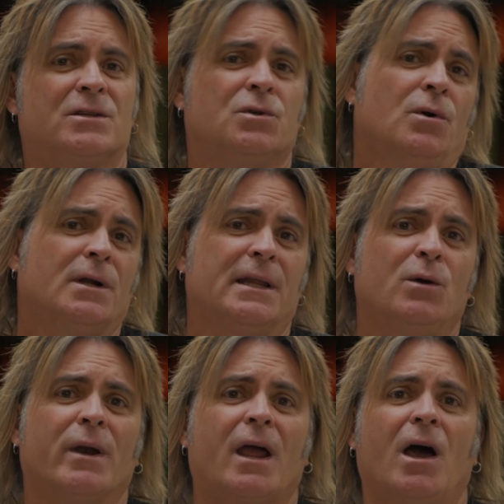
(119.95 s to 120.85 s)
historically,
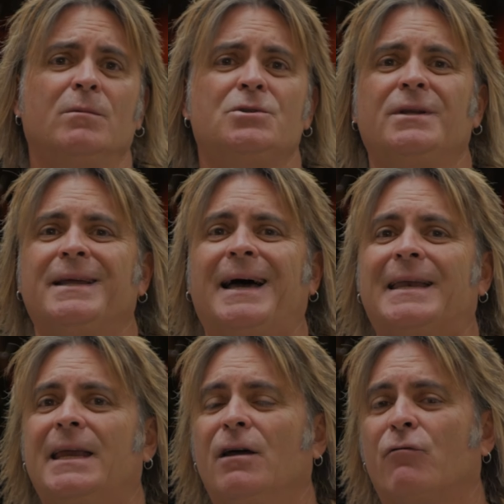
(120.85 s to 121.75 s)
when it comes to the
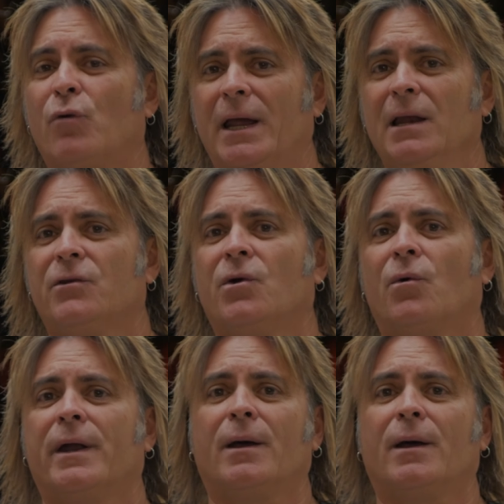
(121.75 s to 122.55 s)
idea of regulatory